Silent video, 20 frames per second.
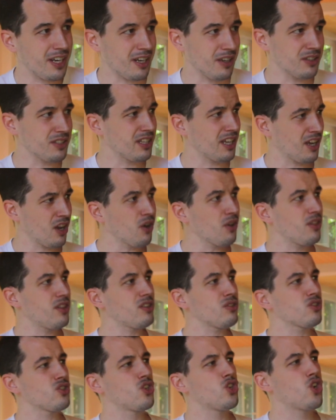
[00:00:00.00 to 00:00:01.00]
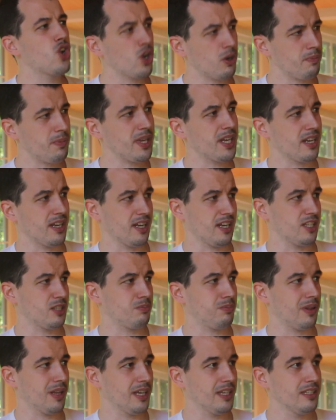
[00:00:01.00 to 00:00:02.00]
I was like, oh, this could be a nice
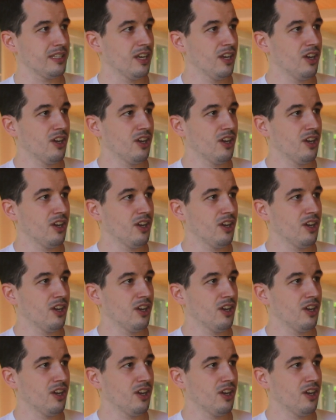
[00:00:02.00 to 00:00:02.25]
place